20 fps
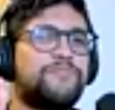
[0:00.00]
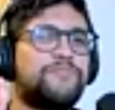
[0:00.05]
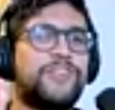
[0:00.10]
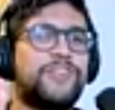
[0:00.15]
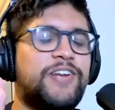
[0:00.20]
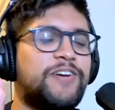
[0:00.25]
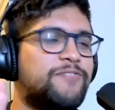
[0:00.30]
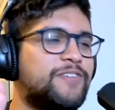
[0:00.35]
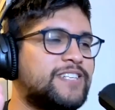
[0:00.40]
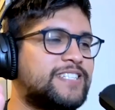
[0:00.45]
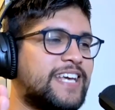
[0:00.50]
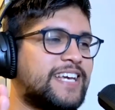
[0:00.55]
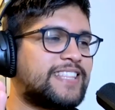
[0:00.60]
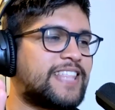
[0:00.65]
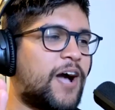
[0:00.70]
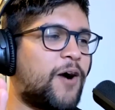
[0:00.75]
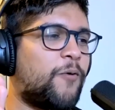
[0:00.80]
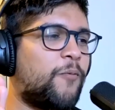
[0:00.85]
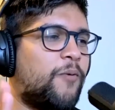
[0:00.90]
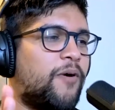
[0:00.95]
dude, if we take
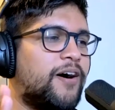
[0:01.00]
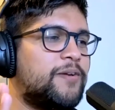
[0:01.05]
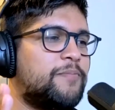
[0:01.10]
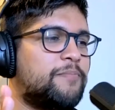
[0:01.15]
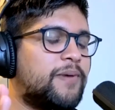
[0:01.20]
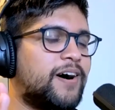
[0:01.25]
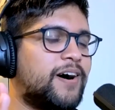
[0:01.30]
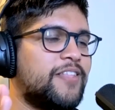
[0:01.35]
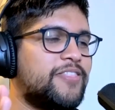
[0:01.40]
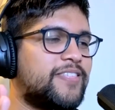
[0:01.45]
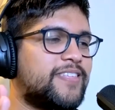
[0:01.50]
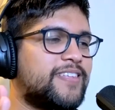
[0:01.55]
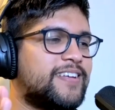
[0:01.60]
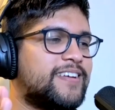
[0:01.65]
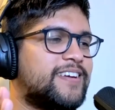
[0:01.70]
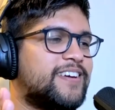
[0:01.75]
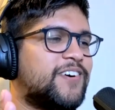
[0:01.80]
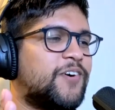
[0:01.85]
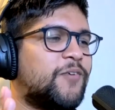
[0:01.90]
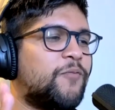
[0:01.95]
that 1 month,
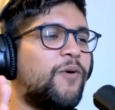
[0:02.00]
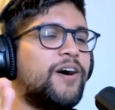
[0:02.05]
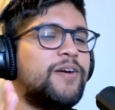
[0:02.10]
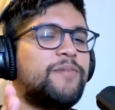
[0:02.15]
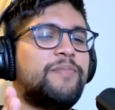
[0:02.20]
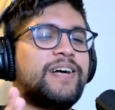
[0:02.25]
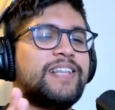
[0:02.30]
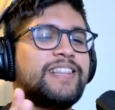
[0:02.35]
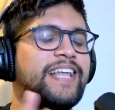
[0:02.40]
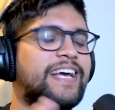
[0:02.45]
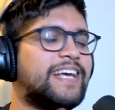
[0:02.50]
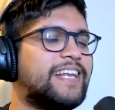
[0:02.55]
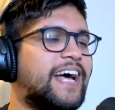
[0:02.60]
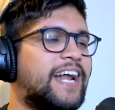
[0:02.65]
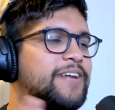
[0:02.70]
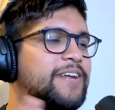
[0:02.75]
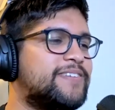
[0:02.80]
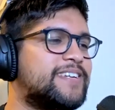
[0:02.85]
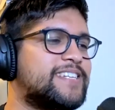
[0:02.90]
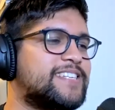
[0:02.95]
like
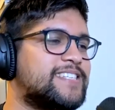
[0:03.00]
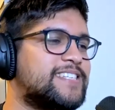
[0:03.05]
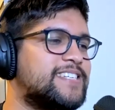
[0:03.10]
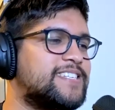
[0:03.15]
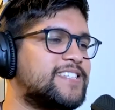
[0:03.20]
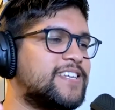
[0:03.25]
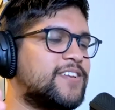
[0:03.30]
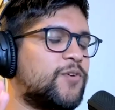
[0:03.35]
not even a season,